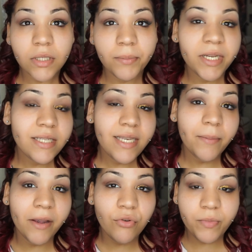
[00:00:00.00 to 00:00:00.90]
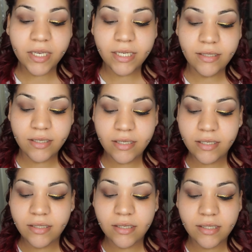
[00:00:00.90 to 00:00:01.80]
I'm gonna take my Ruby
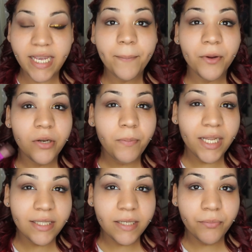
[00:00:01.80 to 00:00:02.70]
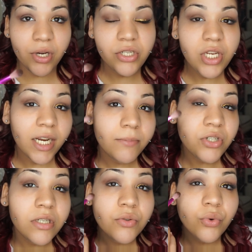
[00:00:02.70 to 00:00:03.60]
Kisses tapered blending brush, and I'm
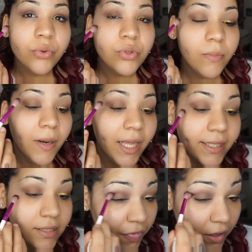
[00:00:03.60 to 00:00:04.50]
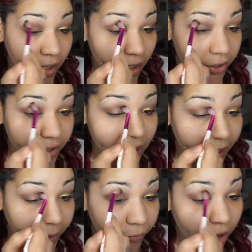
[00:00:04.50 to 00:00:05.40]
just going to blend the color
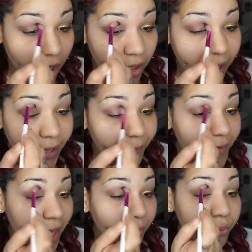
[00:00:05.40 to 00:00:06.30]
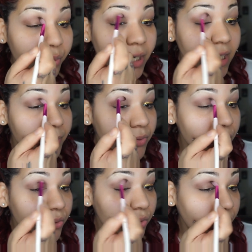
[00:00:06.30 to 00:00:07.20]
Glam Rock and that really
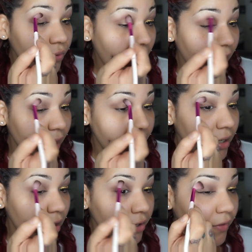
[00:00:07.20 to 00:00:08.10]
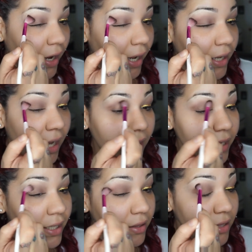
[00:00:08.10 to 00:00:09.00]
beautiful highlight color that I got
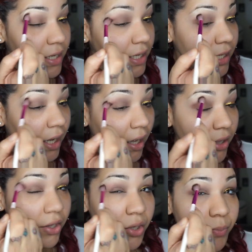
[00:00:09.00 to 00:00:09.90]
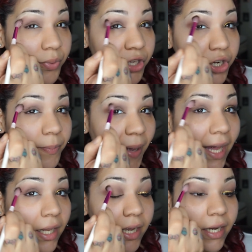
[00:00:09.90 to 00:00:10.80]
in the Pure
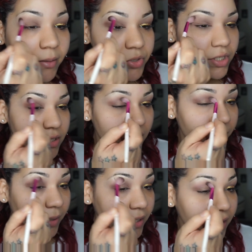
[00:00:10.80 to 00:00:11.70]
palette, and I'm just gonna blend